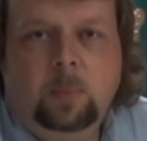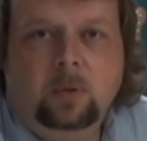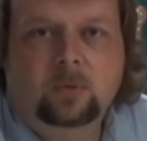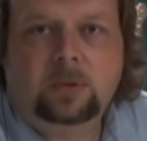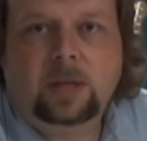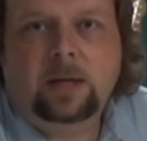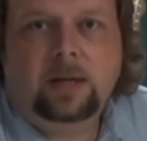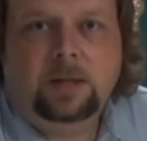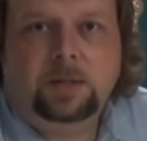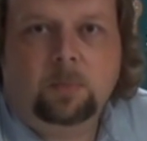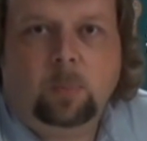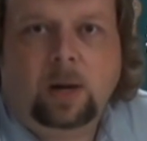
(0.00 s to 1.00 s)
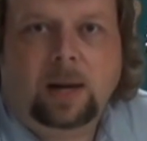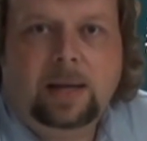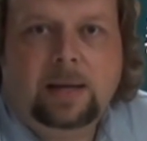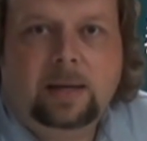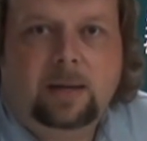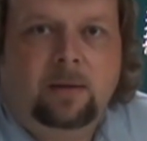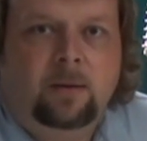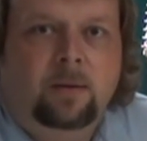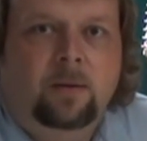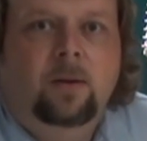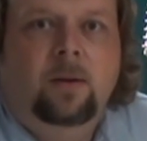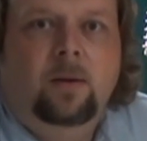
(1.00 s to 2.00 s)
up on stage and play it
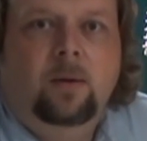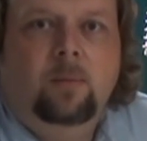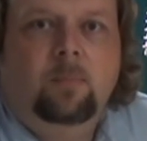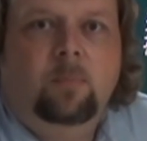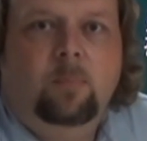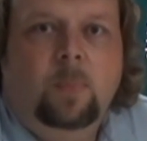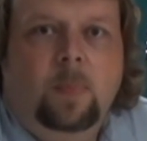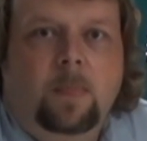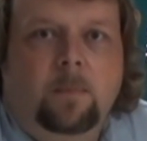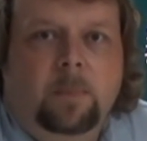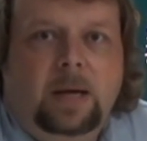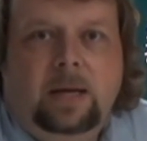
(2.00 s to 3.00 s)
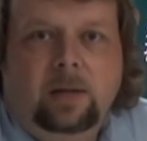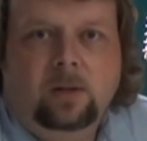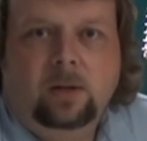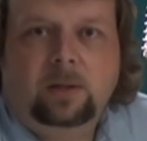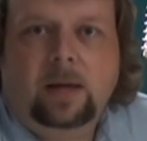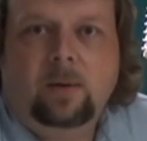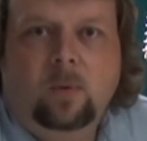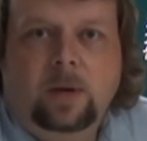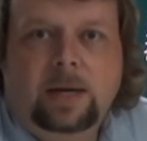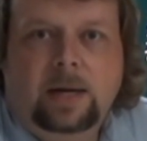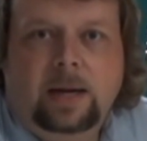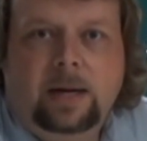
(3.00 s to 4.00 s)
and make it look that
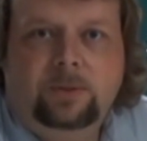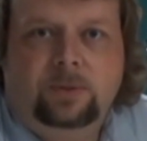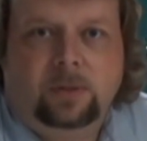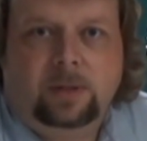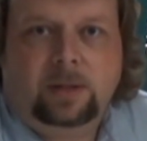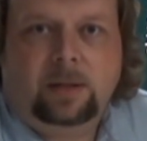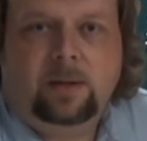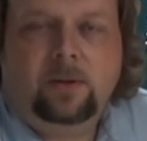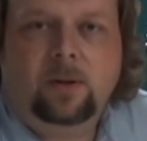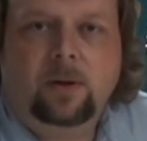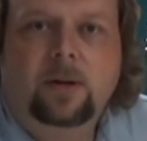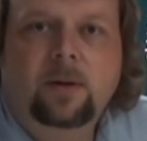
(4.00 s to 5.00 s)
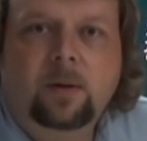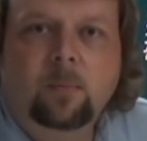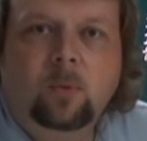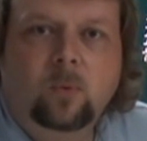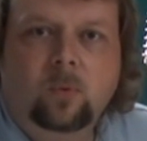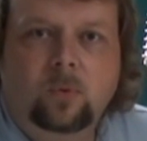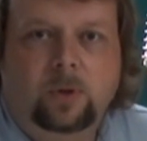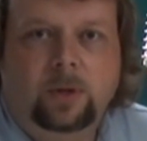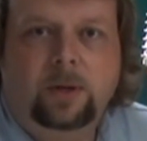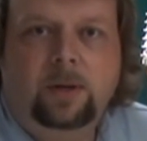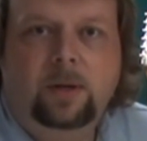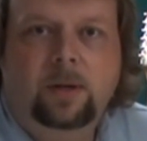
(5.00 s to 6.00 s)
way naturally. All right, number
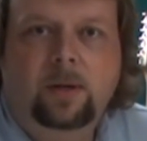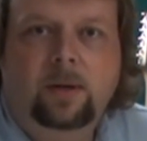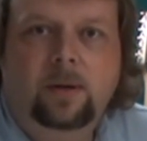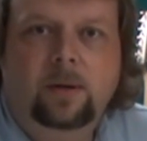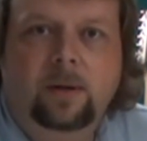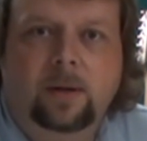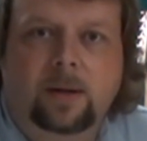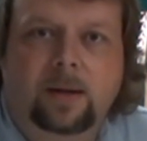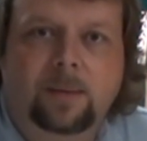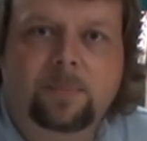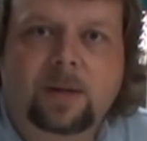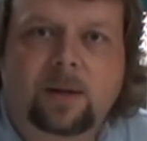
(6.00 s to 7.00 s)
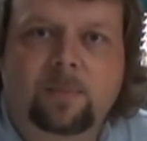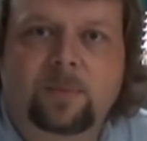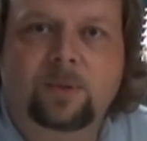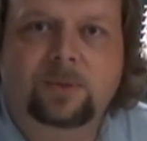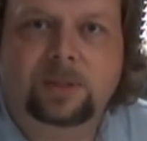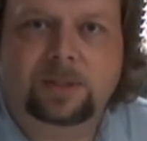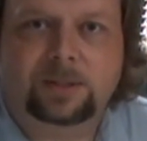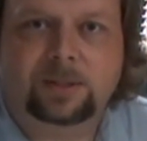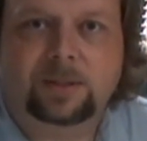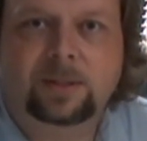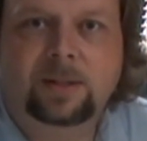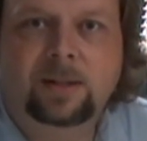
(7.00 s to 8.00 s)
one, I'm not a
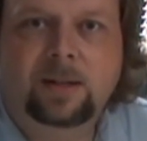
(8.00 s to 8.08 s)
musician.